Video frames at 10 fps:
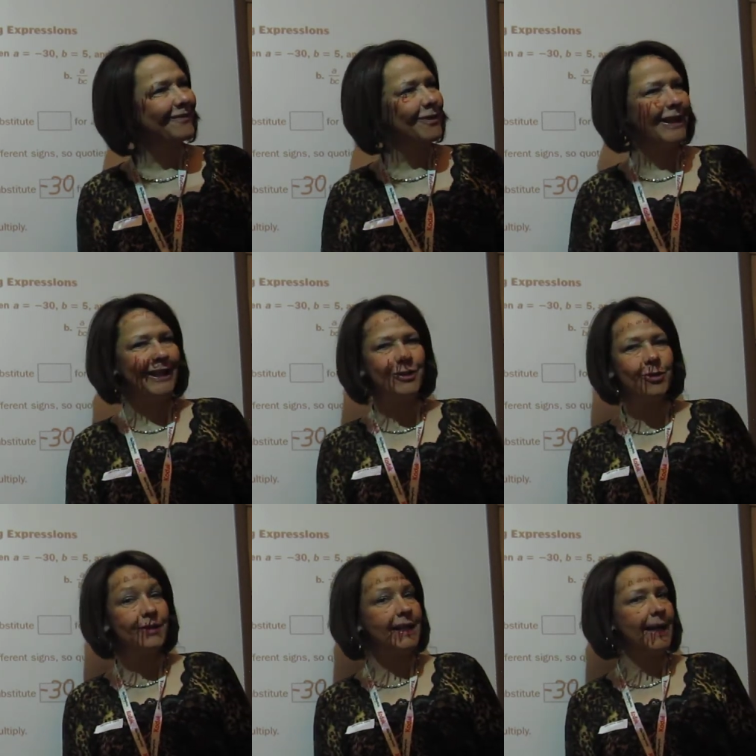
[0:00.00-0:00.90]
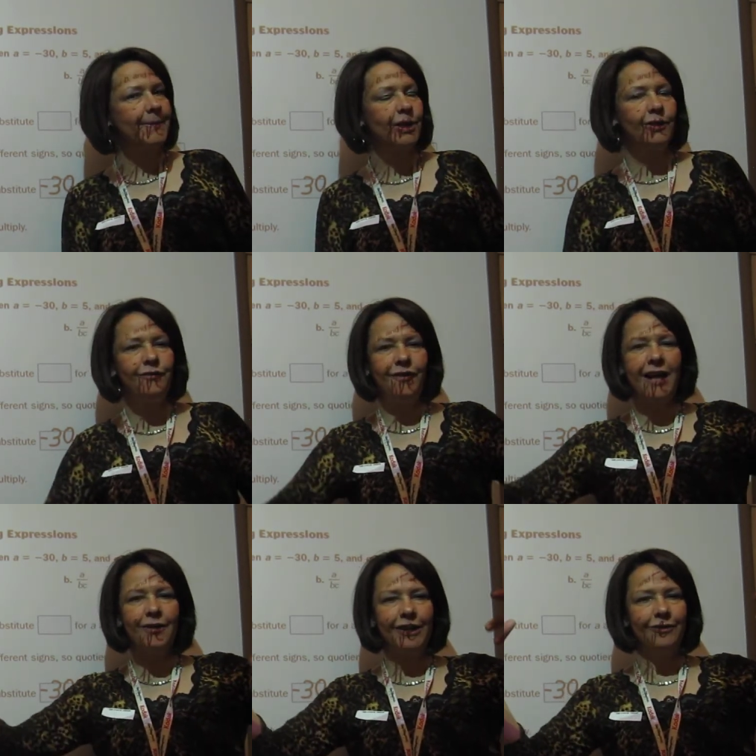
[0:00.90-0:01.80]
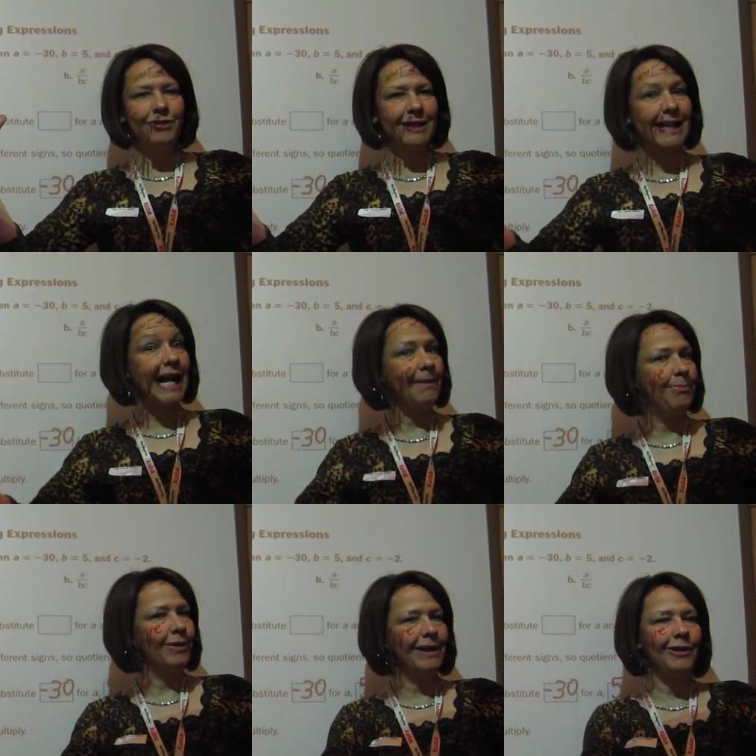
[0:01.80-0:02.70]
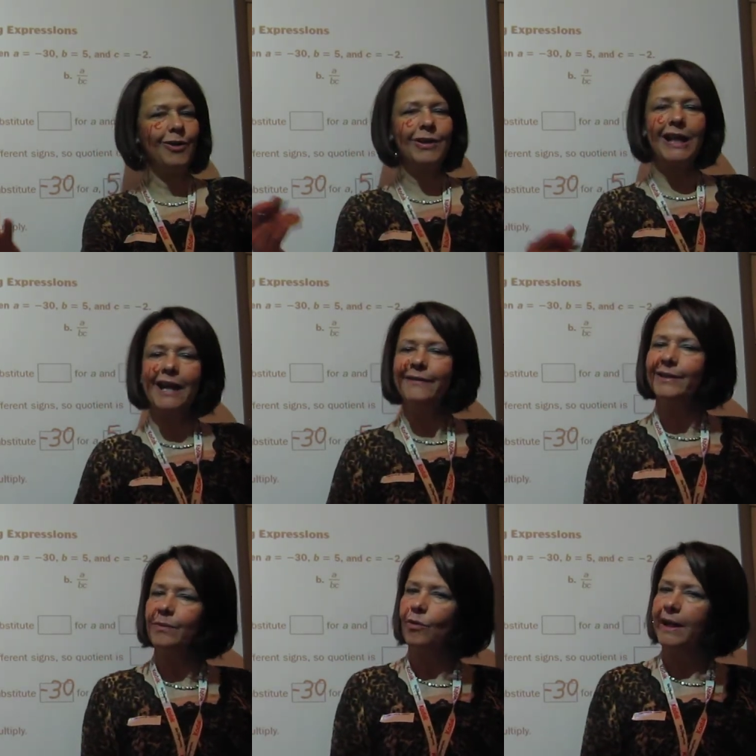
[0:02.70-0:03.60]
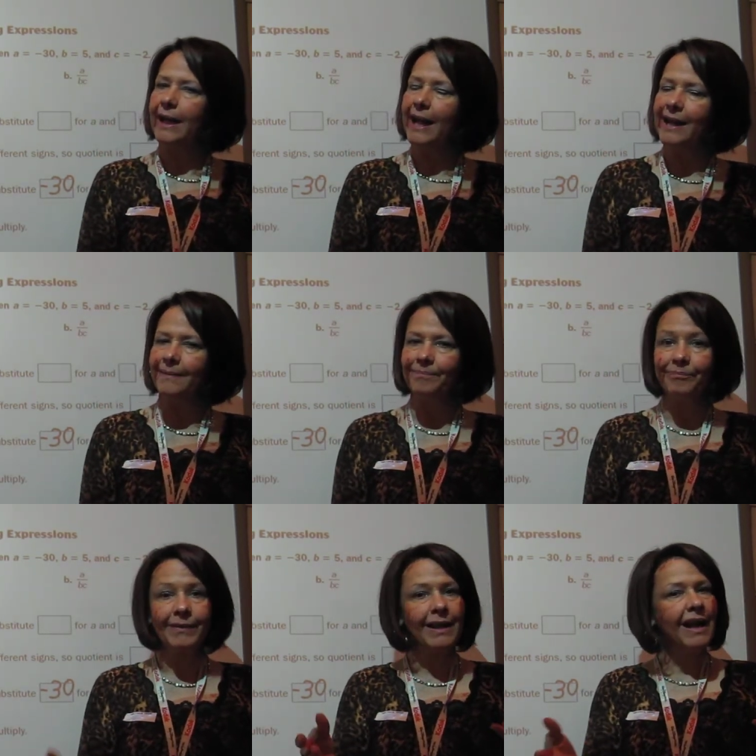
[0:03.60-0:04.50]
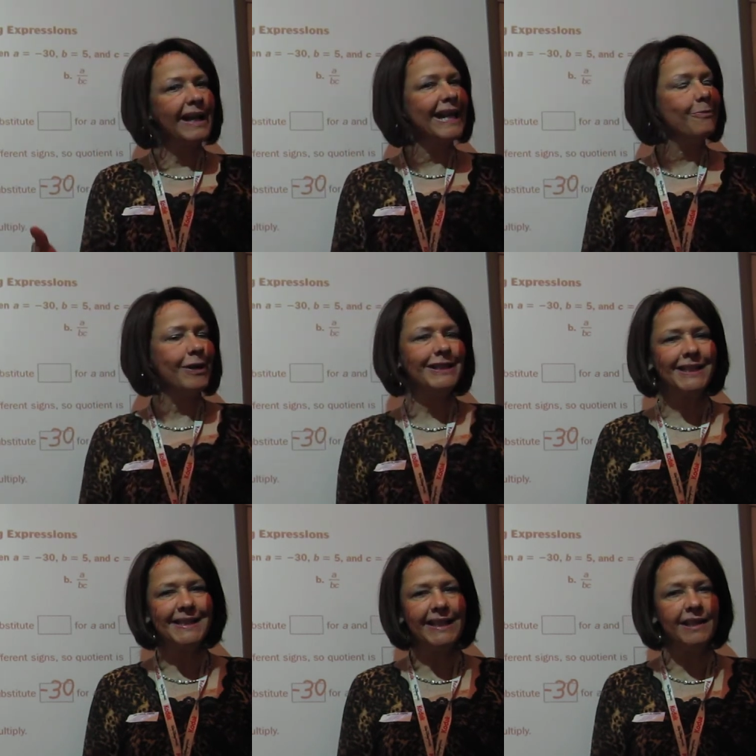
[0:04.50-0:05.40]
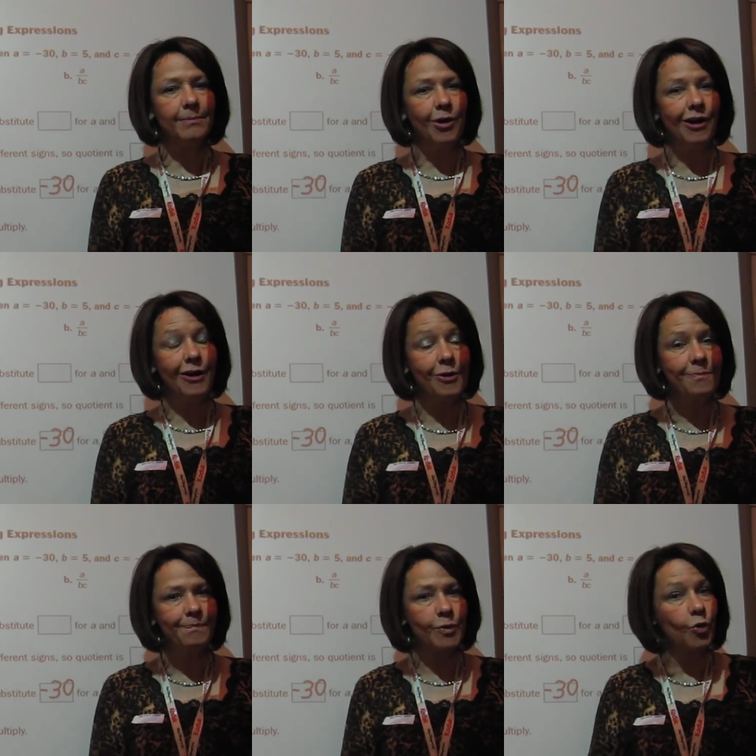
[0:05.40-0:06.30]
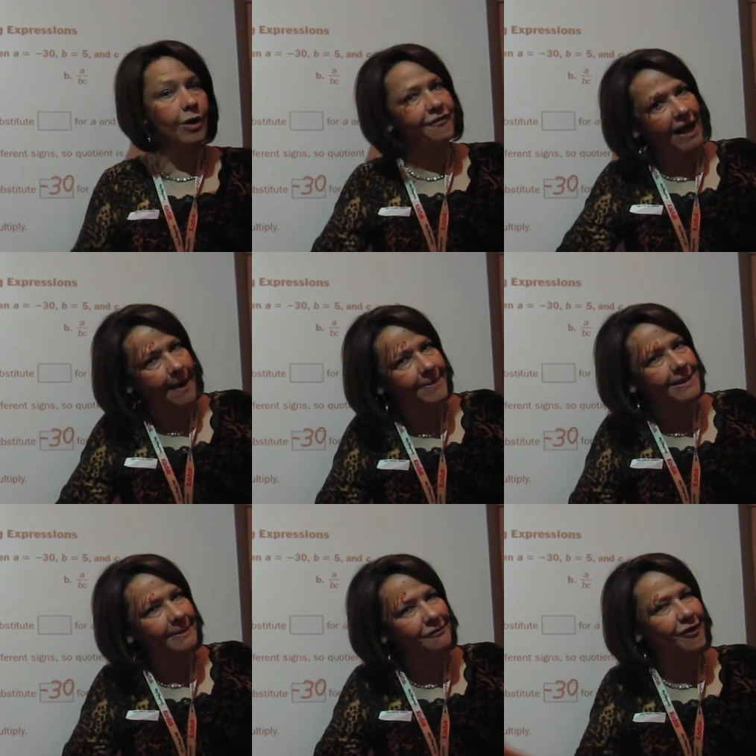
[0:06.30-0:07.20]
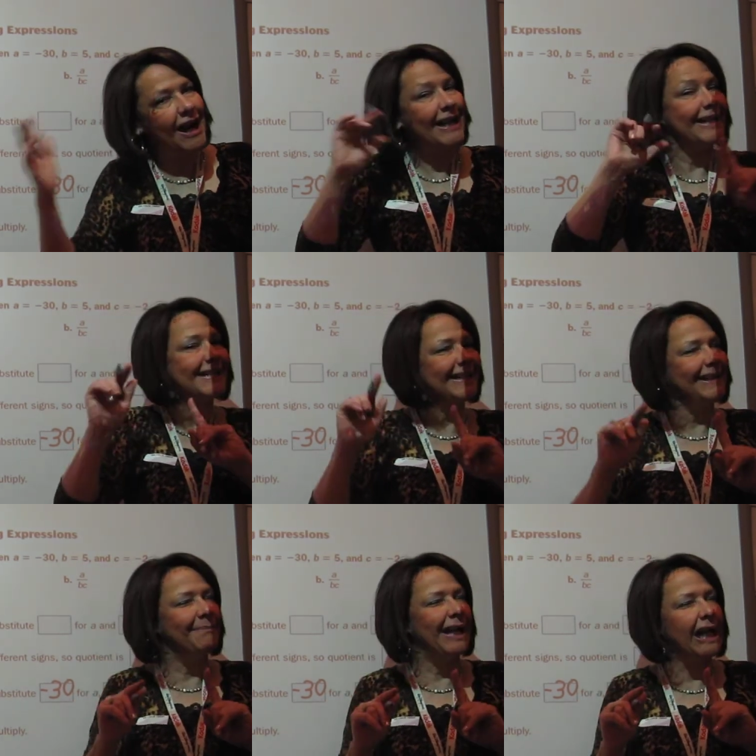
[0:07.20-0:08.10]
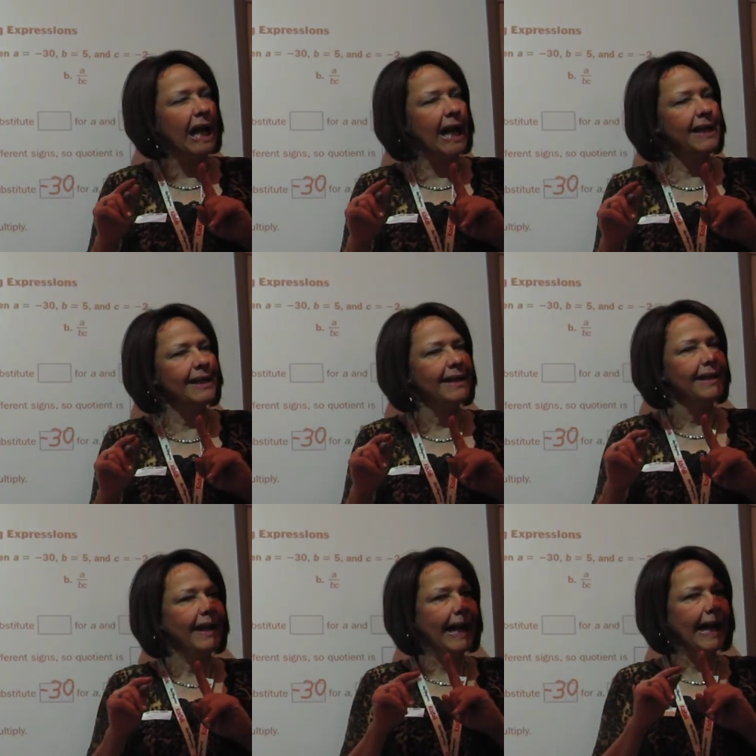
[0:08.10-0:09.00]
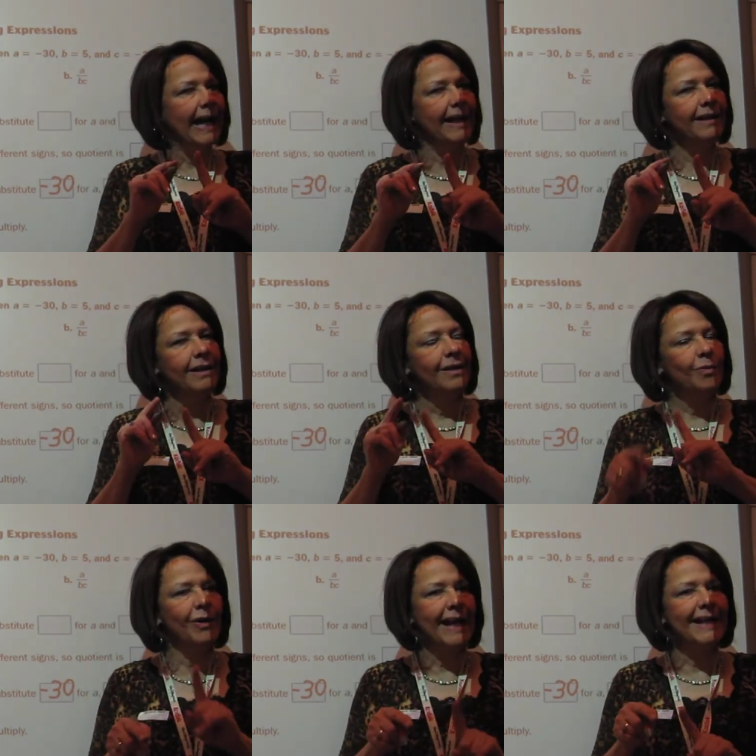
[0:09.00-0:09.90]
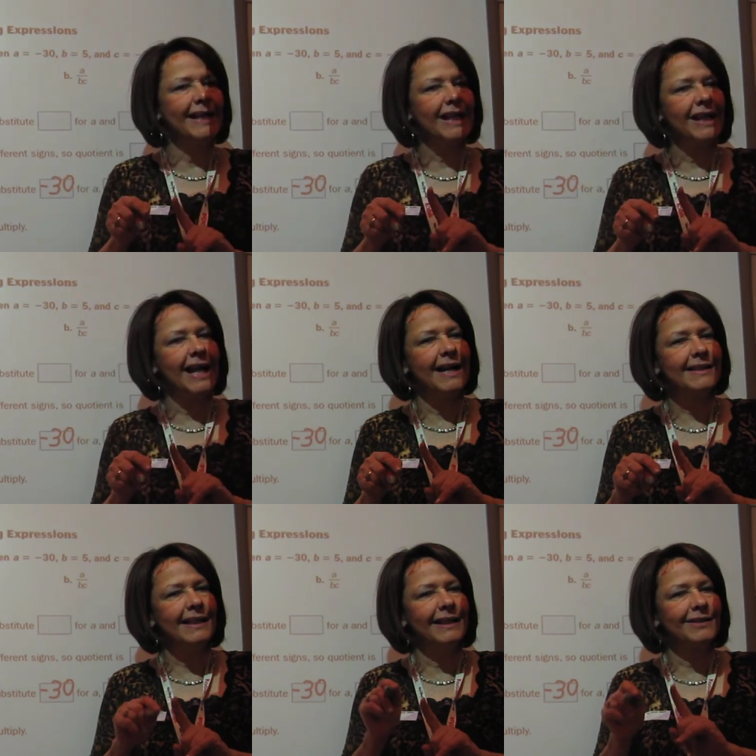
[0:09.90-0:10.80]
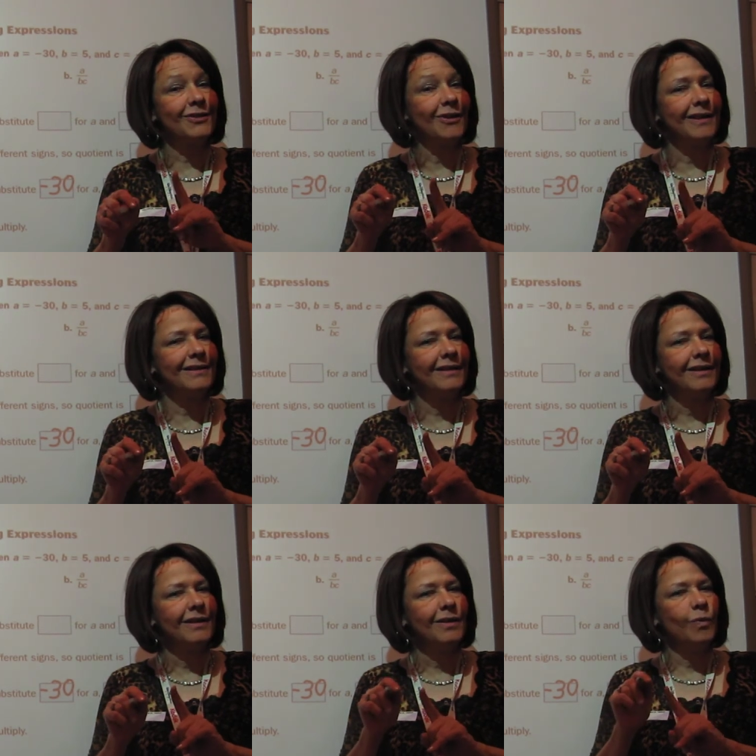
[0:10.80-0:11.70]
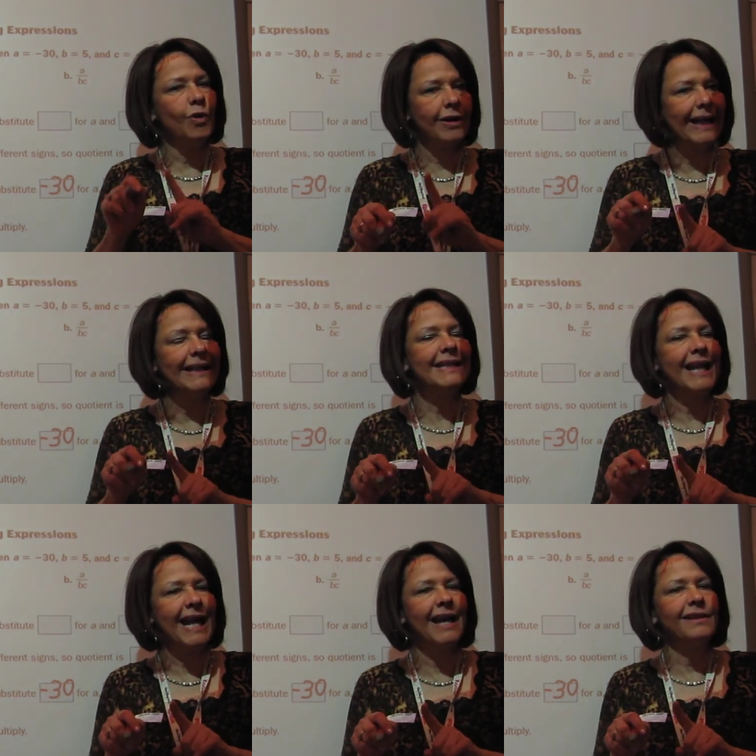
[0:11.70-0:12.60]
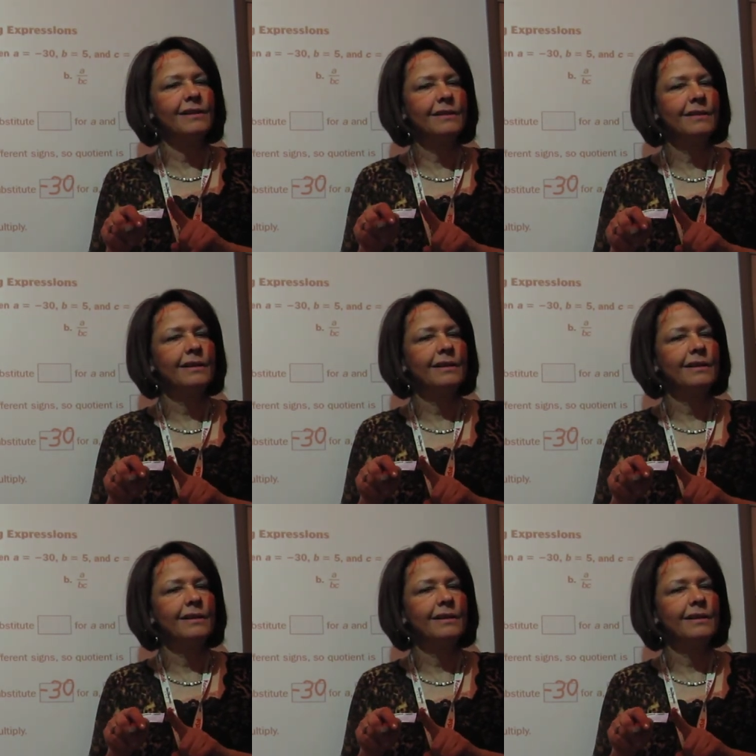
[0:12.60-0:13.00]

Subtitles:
for integers and absolute value. Just kind of putting it all together in one day. Can't wait to see you tomorrow. Or if it happens to be Friday, I'll see you Monday. And we'll get into class and start working together